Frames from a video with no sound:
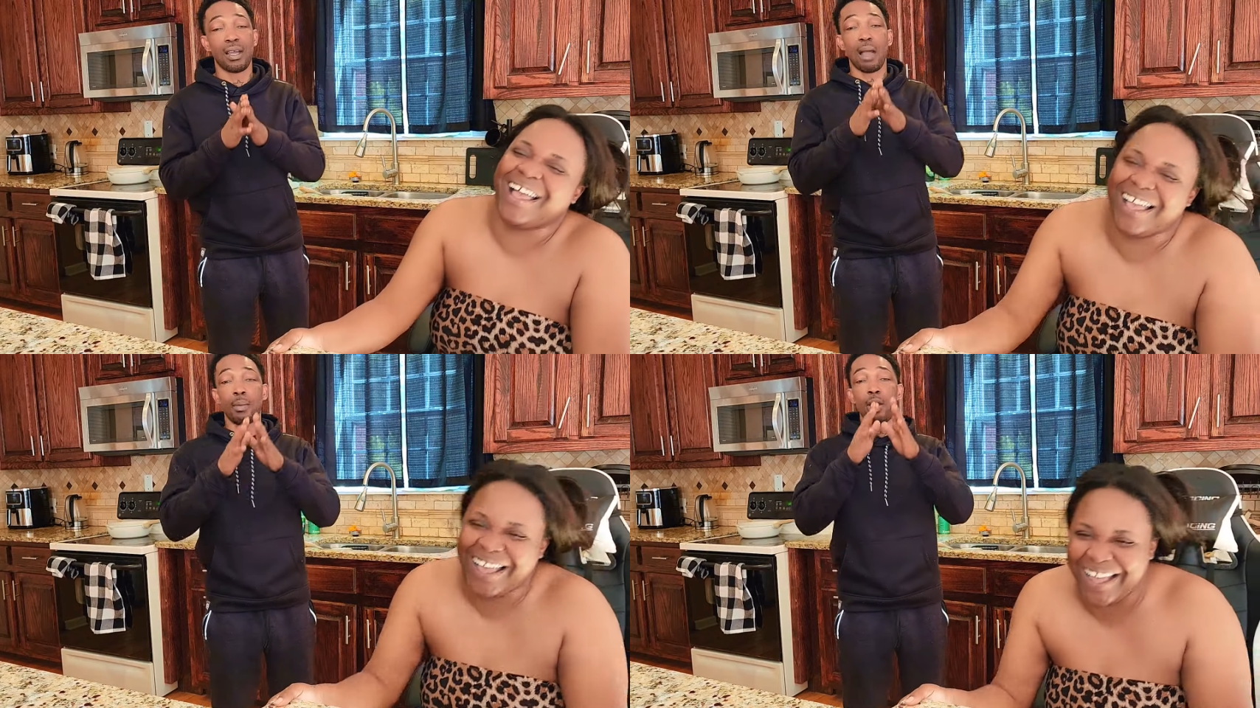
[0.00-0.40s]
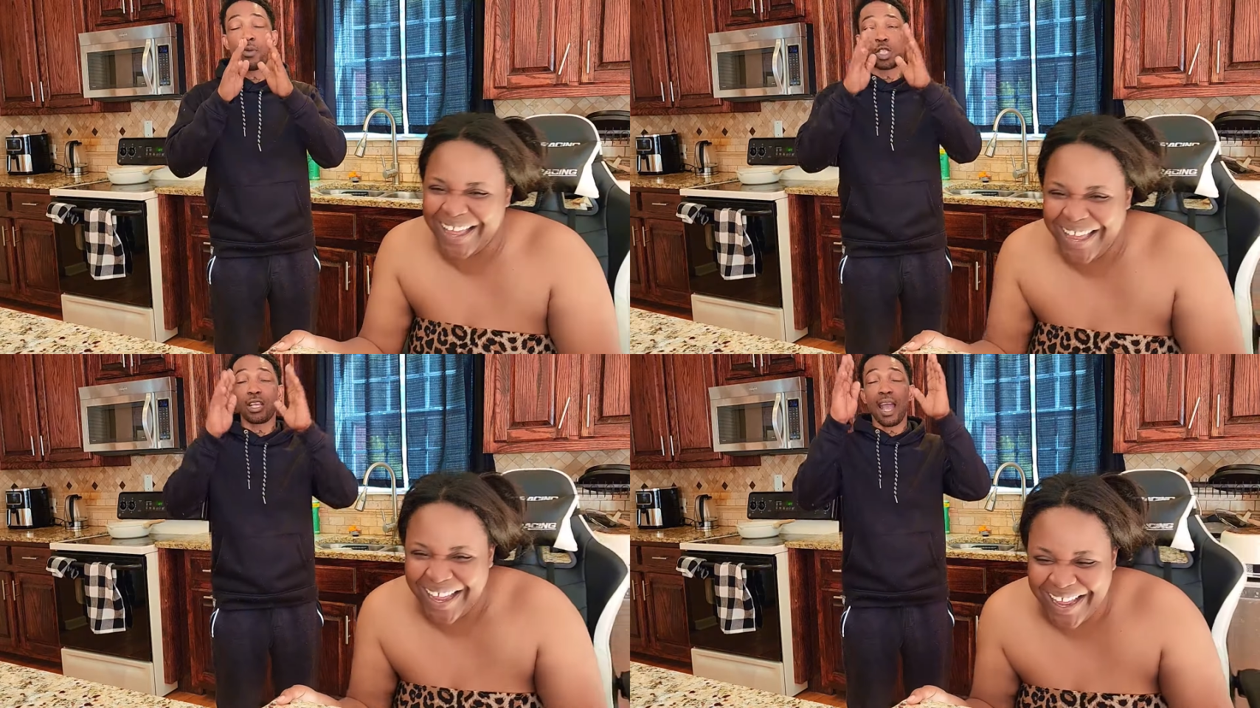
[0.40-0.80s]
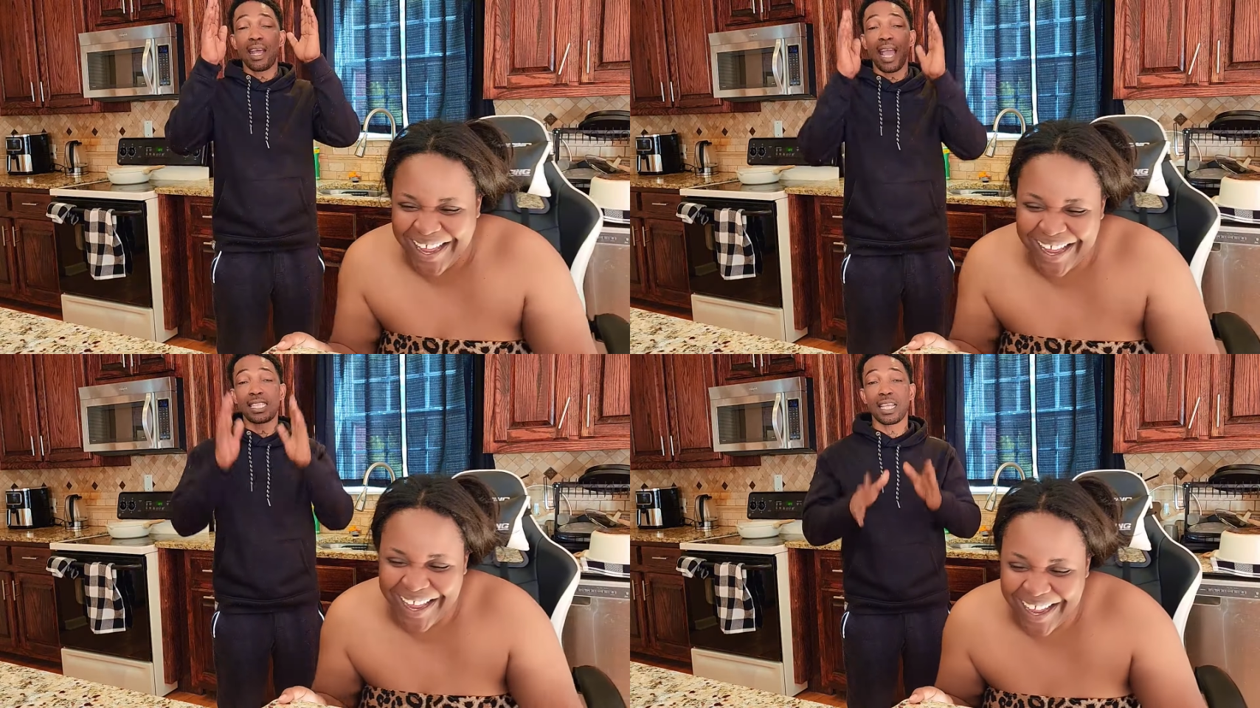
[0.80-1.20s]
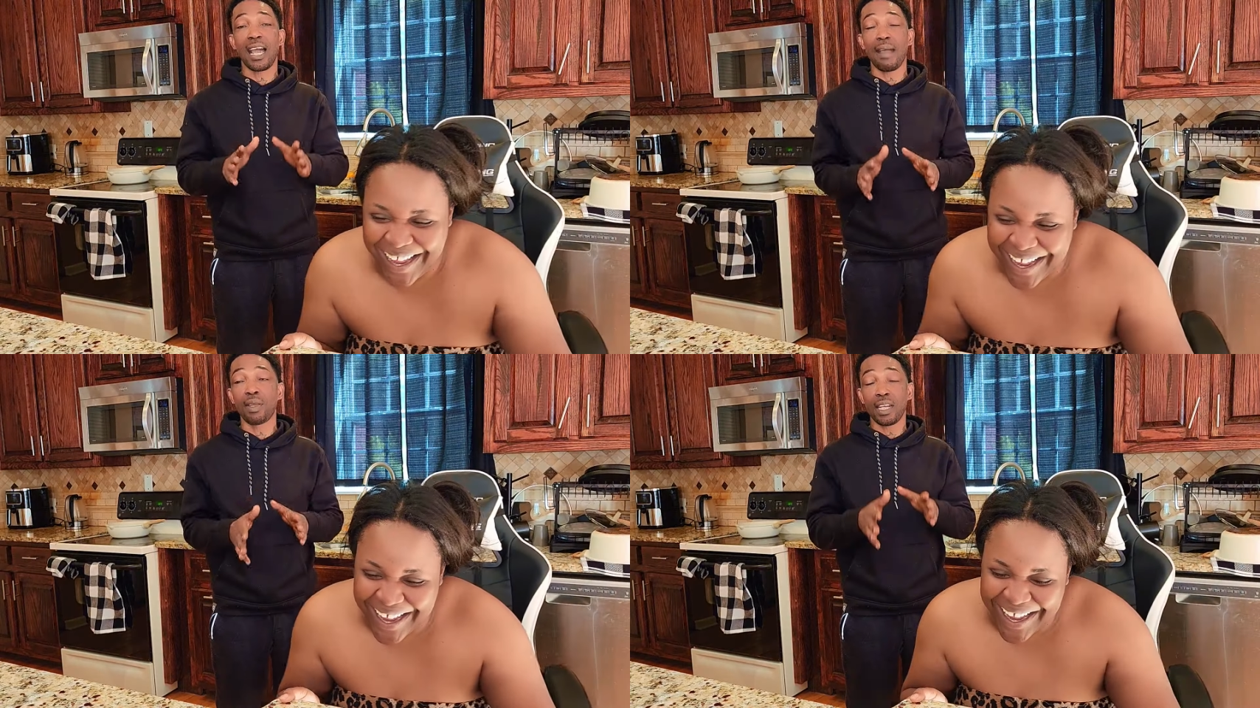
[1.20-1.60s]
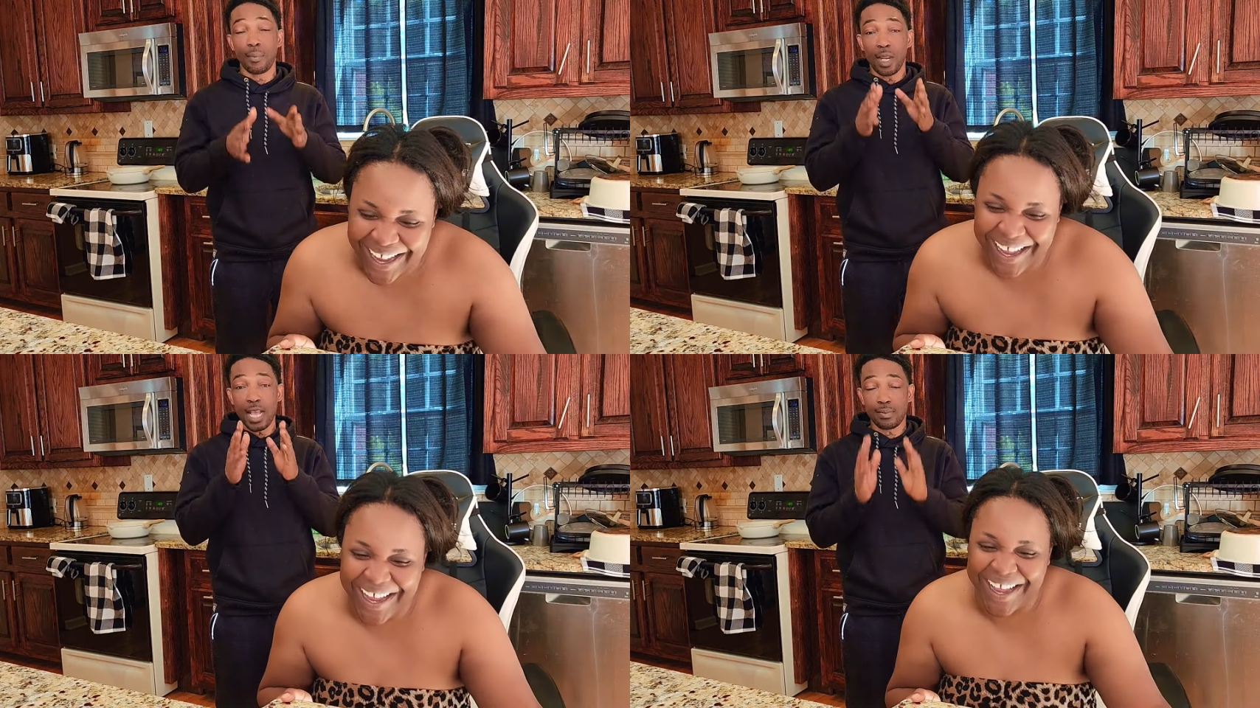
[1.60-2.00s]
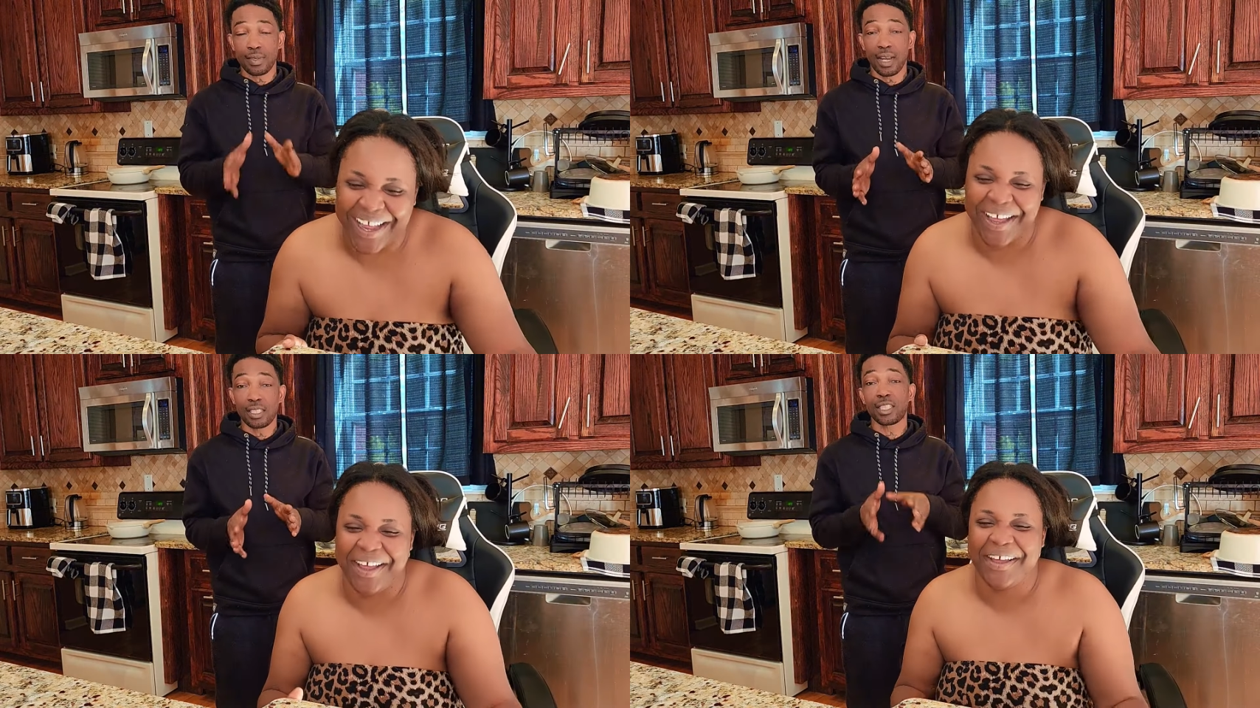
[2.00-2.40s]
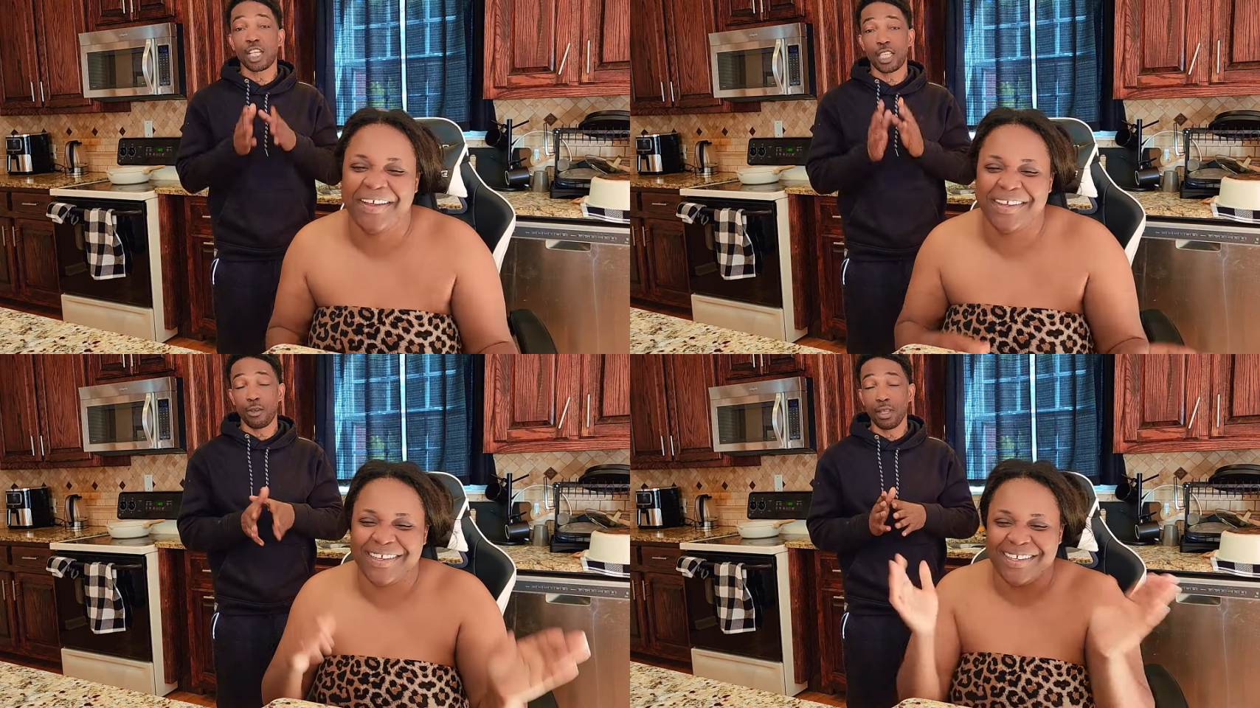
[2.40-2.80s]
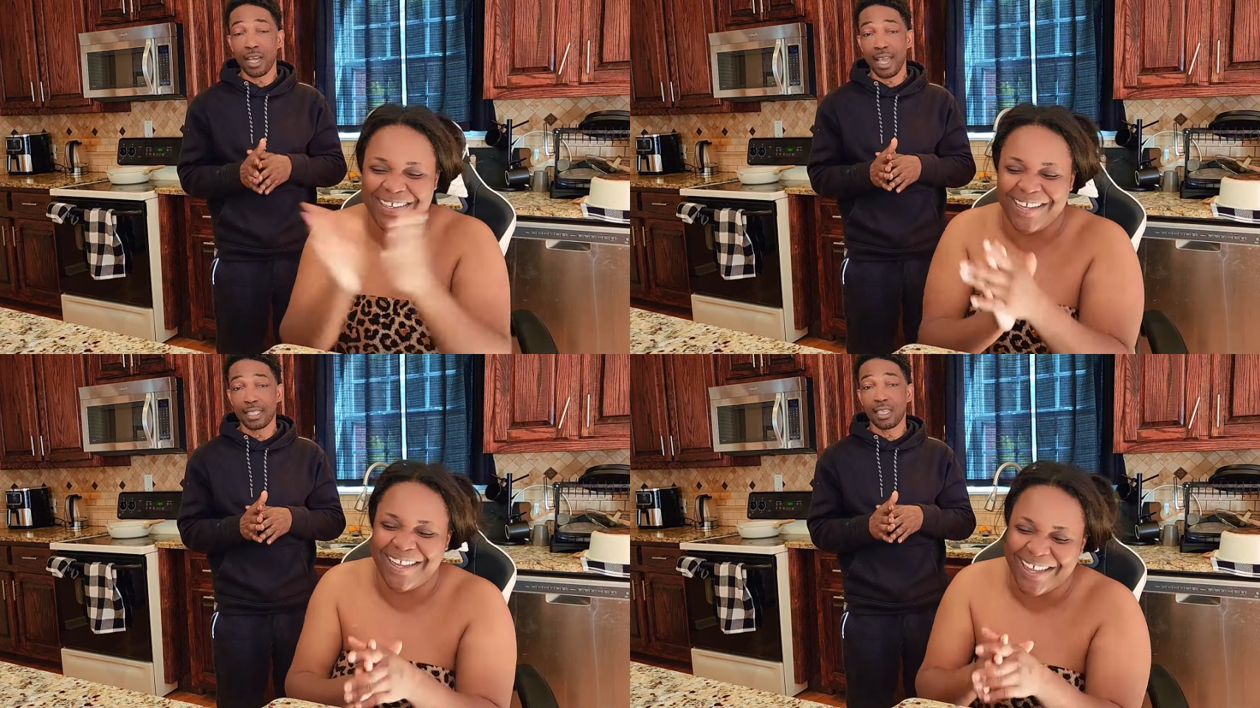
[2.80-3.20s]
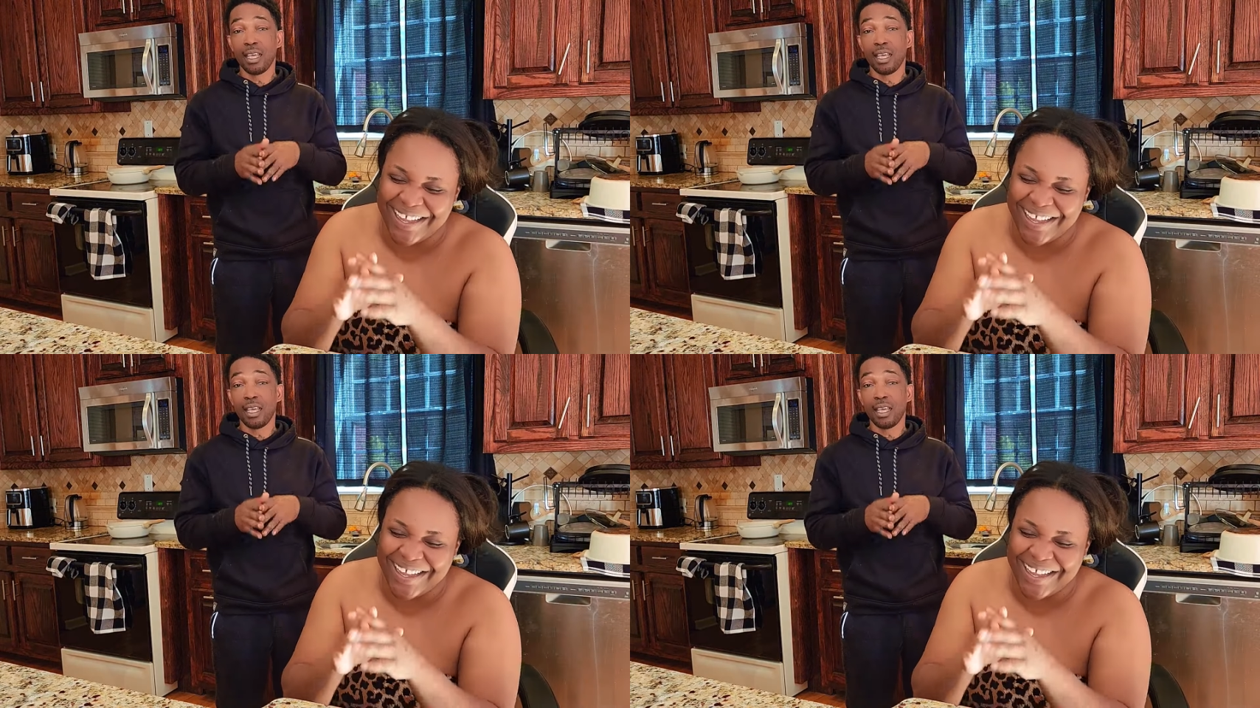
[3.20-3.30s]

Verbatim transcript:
Speaker 1: my blood pressure gone high, sky, I'm in up in hospital, sashay with it, guys.